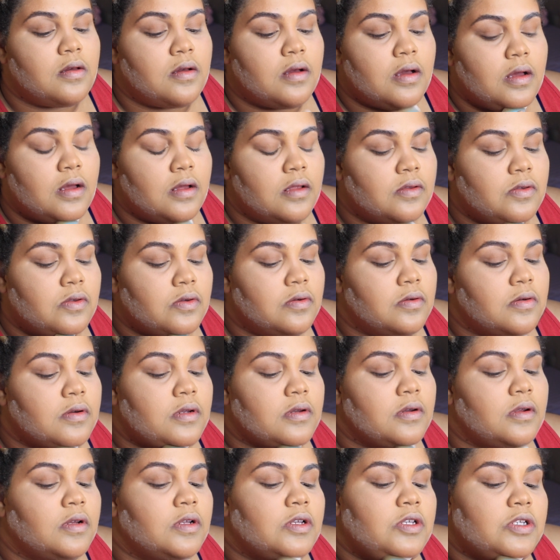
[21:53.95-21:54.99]
contour
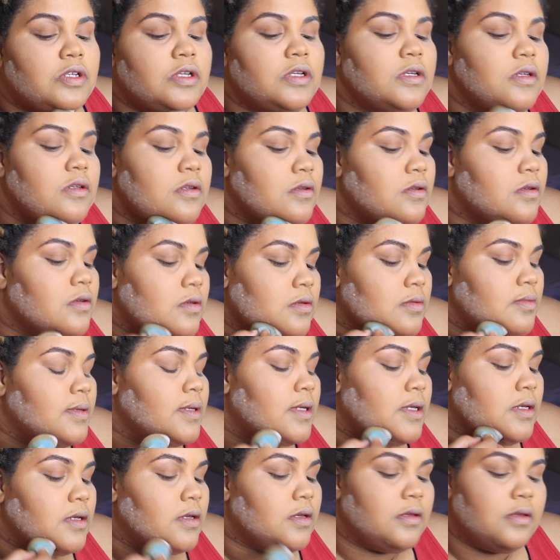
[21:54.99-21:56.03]
on my chin
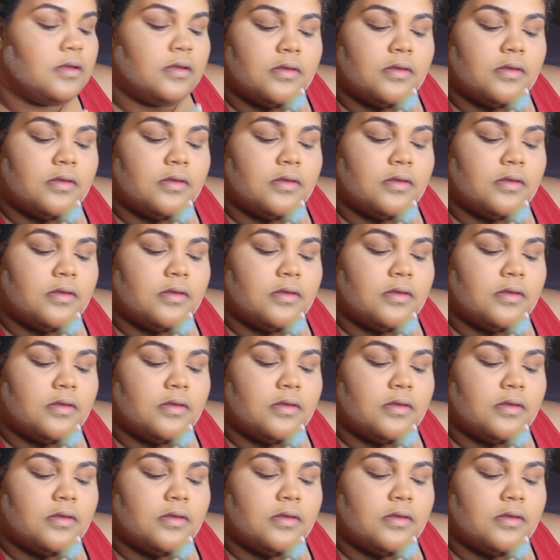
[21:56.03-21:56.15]
because